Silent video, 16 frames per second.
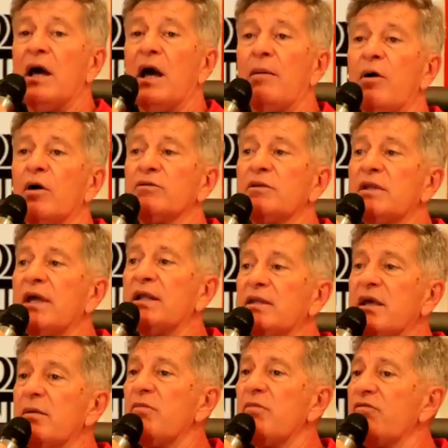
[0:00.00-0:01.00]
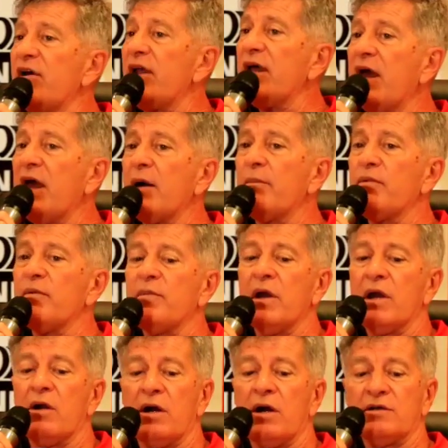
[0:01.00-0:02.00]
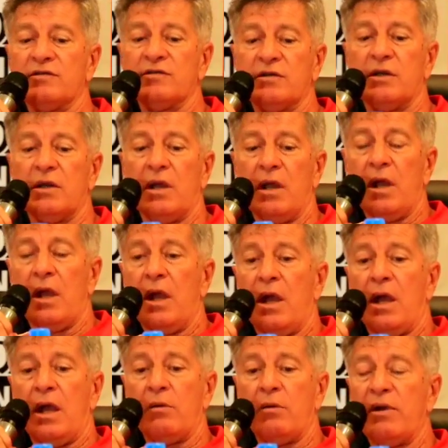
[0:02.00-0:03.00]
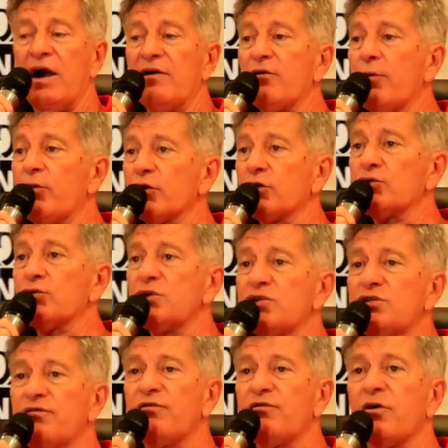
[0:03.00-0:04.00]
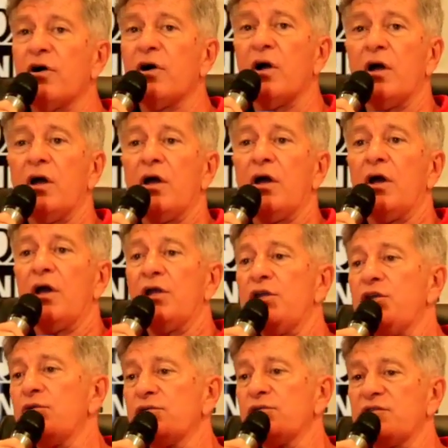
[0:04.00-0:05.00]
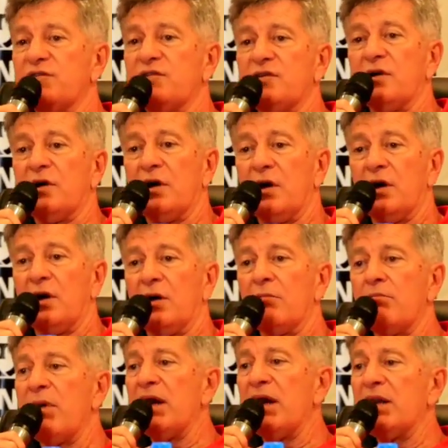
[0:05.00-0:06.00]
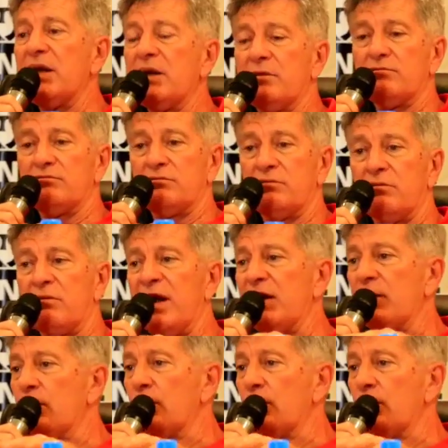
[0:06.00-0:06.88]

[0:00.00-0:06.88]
About that, I'm very happy because uh, we have opportunity for use many, many